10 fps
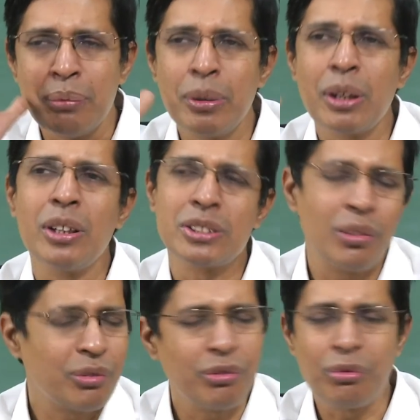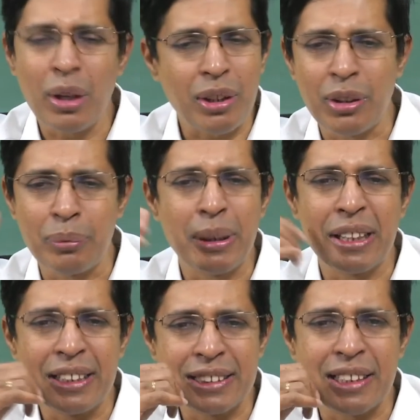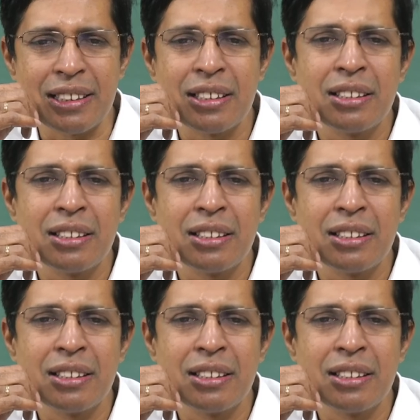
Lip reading: because of whatever be the reason.